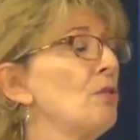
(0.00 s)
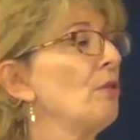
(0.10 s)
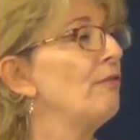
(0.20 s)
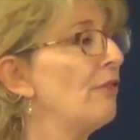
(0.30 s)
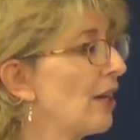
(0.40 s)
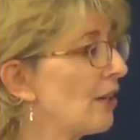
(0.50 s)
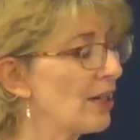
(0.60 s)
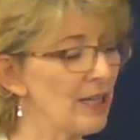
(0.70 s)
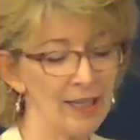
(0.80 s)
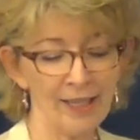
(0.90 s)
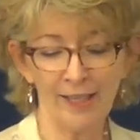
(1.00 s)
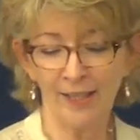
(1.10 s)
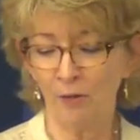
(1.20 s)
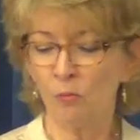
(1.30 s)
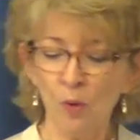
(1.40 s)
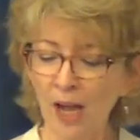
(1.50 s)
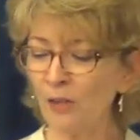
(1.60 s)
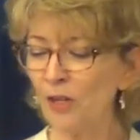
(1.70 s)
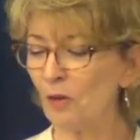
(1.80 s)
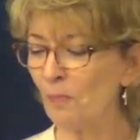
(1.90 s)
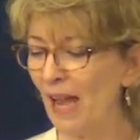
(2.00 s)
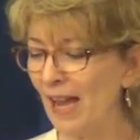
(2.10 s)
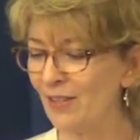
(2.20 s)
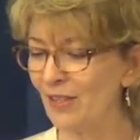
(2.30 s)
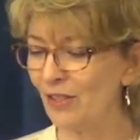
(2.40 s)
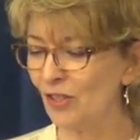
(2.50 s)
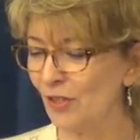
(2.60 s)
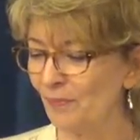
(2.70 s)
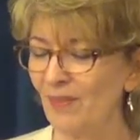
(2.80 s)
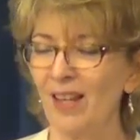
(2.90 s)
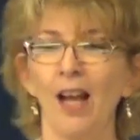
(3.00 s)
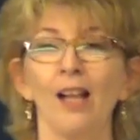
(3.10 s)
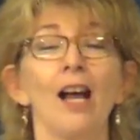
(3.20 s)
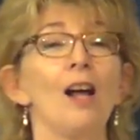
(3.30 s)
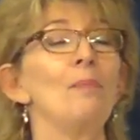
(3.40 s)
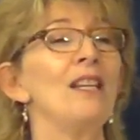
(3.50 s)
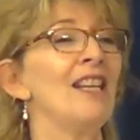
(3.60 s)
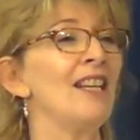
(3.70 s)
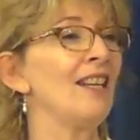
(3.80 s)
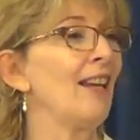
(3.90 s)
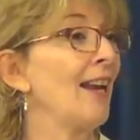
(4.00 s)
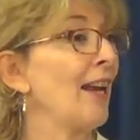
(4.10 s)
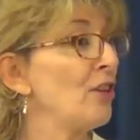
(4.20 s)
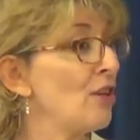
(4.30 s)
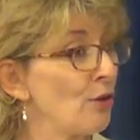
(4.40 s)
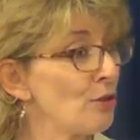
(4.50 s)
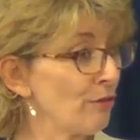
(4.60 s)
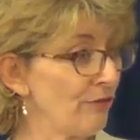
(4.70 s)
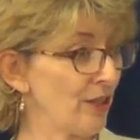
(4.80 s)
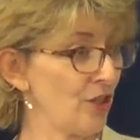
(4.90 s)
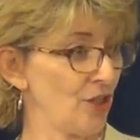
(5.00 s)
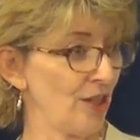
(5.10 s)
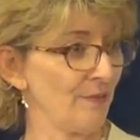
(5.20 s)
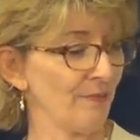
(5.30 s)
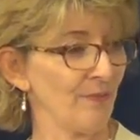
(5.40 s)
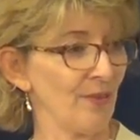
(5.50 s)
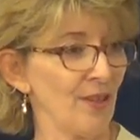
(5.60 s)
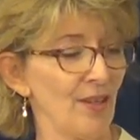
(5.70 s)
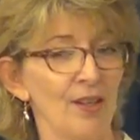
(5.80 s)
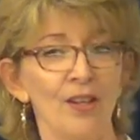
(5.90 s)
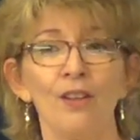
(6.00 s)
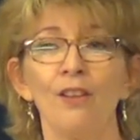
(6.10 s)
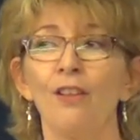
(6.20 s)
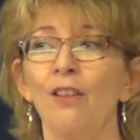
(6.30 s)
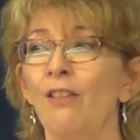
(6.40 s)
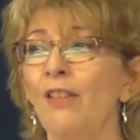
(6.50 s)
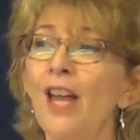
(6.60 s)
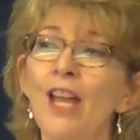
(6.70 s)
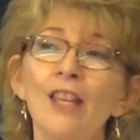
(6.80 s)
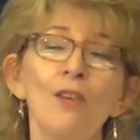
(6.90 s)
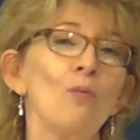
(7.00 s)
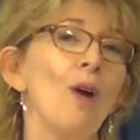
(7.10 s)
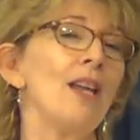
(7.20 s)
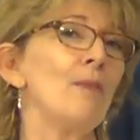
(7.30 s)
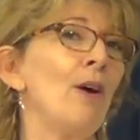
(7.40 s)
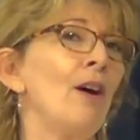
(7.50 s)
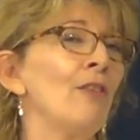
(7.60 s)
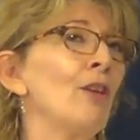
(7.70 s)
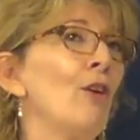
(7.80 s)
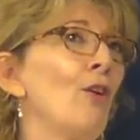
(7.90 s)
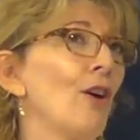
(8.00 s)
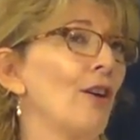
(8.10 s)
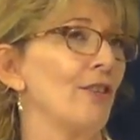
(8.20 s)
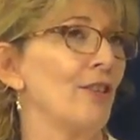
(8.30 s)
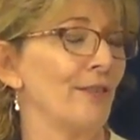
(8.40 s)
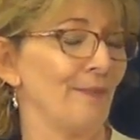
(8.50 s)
to a very well known passage. I'll, I'll begin it, and I know you'll finish it. They that wait upon the Lord.